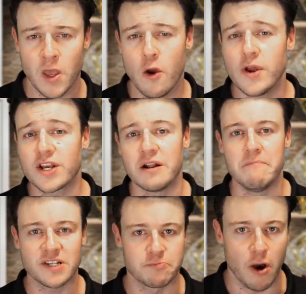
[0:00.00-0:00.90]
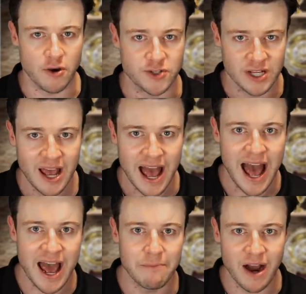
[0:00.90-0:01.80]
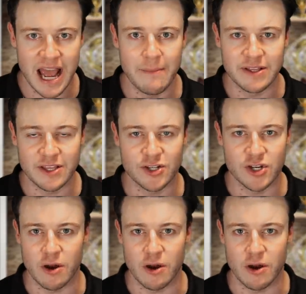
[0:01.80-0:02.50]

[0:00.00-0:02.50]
Who are you going to miss most? At Miami this year.